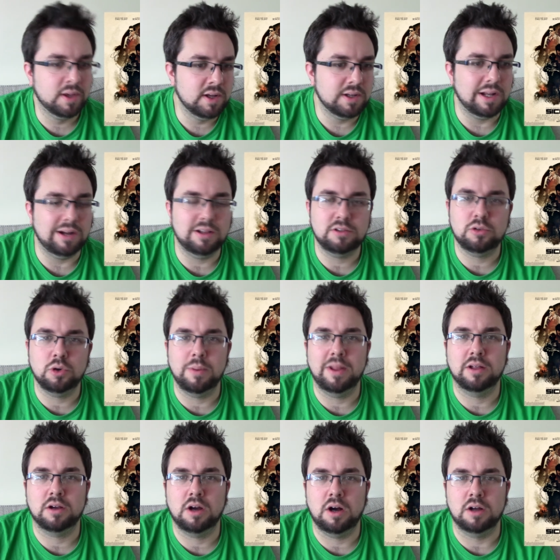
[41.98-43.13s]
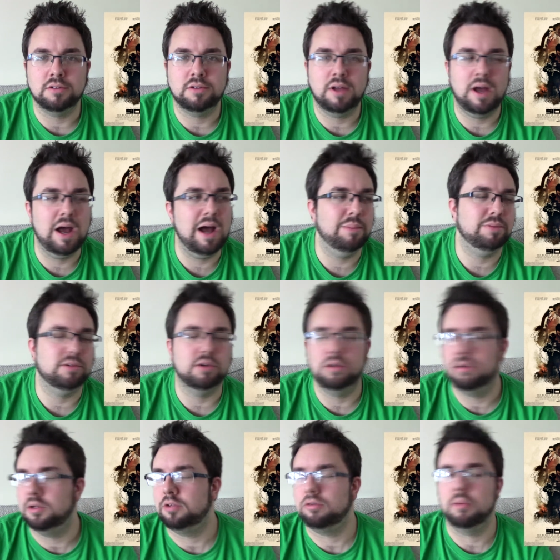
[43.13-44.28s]
Now let's talk about the cast.
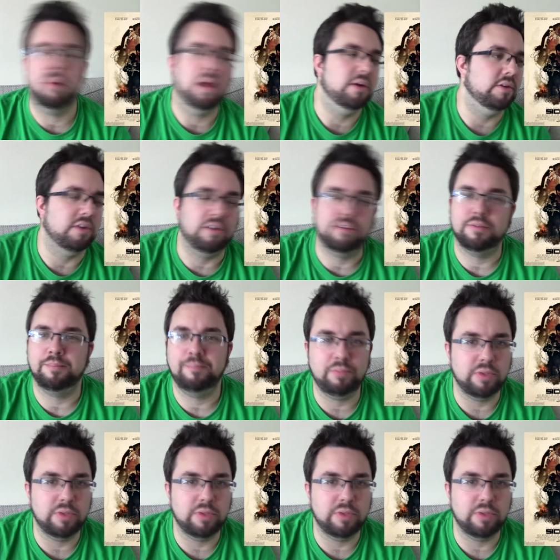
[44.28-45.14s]
Absolutely tremendous.